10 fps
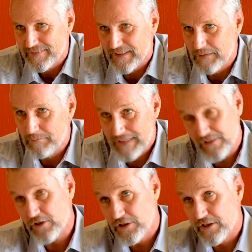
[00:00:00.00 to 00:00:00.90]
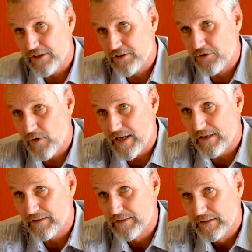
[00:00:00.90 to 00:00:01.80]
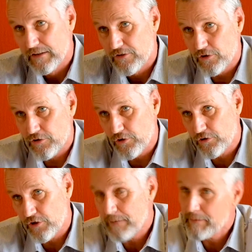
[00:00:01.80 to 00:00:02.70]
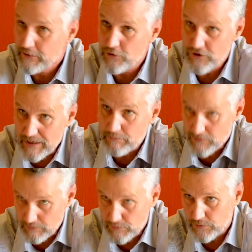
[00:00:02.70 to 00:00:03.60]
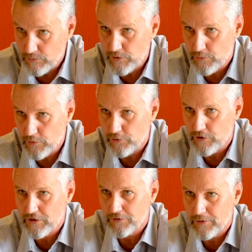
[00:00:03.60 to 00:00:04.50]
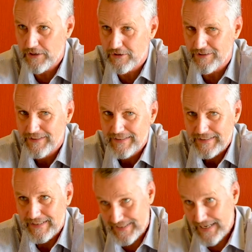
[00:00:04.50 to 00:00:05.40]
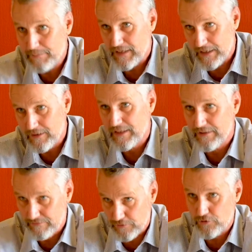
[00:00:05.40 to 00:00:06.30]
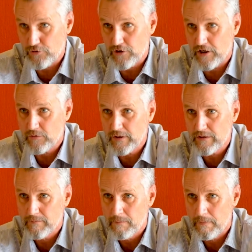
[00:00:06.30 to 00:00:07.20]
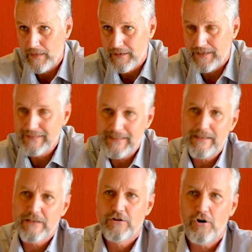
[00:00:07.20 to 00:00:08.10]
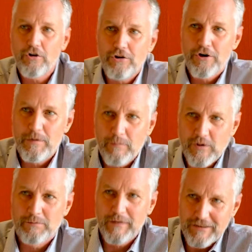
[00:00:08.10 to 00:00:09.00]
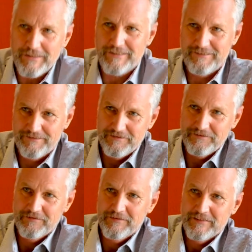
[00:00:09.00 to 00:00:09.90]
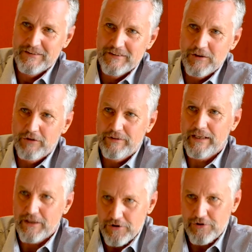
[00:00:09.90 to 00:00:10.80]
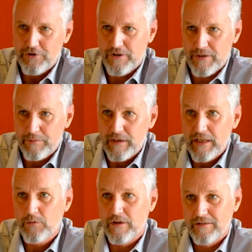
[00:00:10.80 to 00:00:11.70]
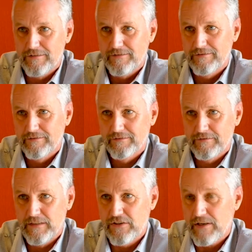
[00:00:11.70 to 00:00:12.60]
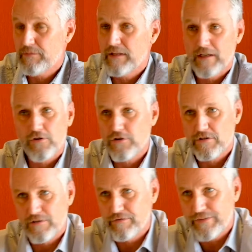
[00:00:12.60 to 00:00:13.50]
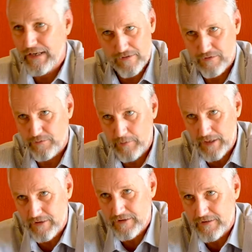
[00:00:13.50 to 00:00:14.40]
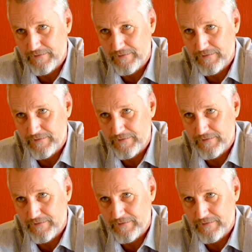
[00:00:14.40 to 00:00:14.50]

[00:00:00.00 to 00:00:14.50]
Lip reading: But that's the only thing that's required. So to get back to the sums, which was your initial question, it's the capital outlay to start with, and then there's the ongoing possibility of getting a return trip in liquid in something that costs a fraction of the price.